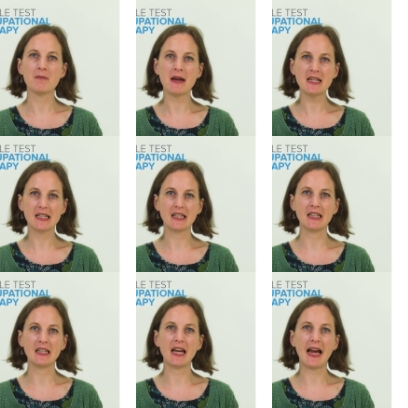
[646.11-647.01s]

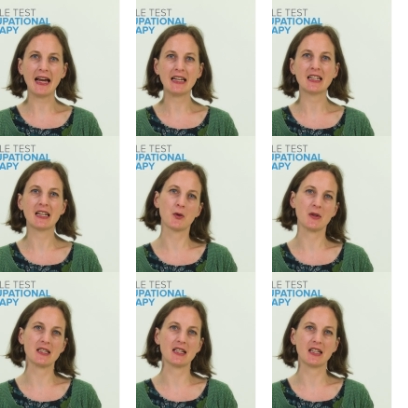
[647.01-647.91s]
medically and
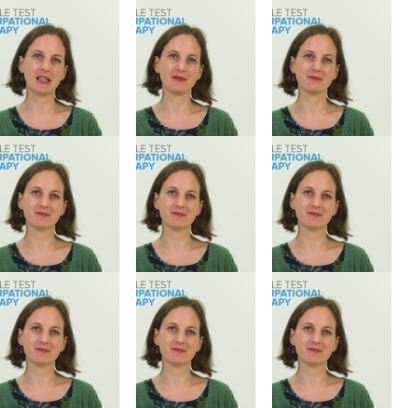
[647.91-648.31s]
linguistically.